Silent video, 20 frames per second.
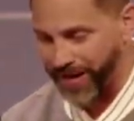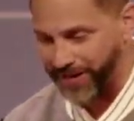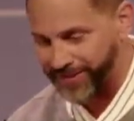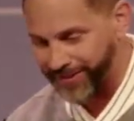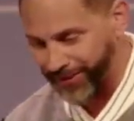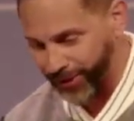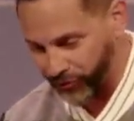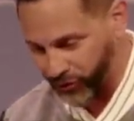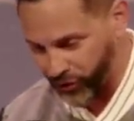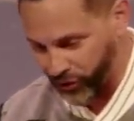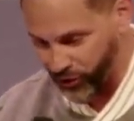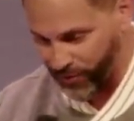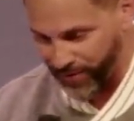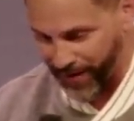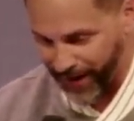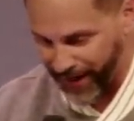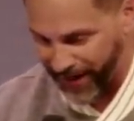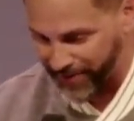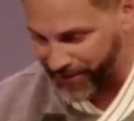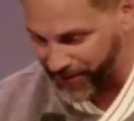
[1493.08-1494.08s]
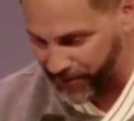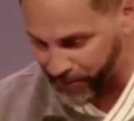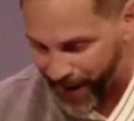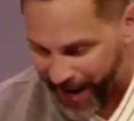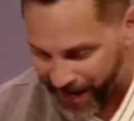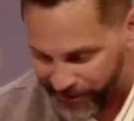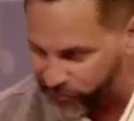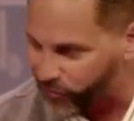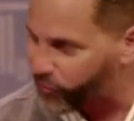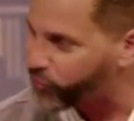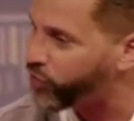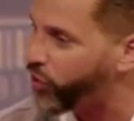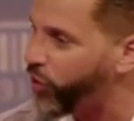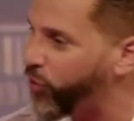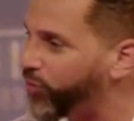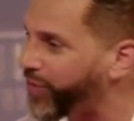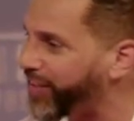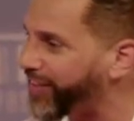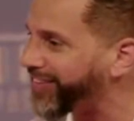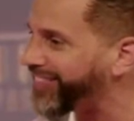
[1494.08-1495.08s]
myself to you. My name is Pastor
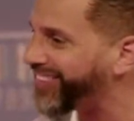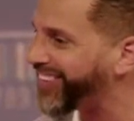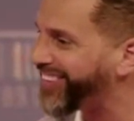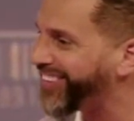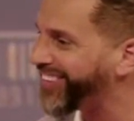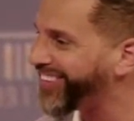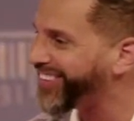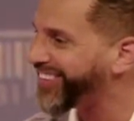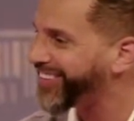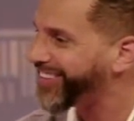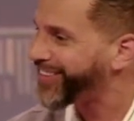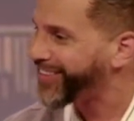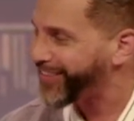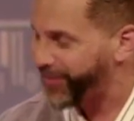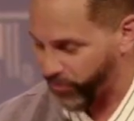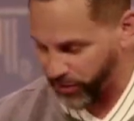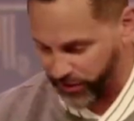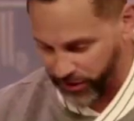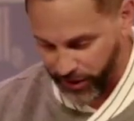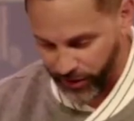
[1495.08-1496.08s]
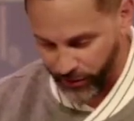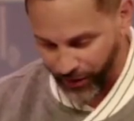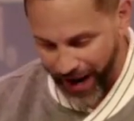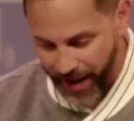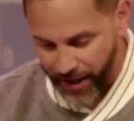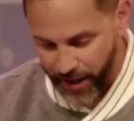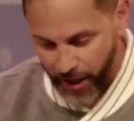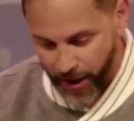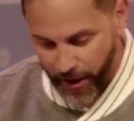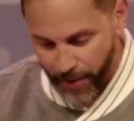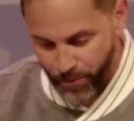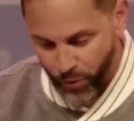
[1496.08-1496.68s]
Tony. Right?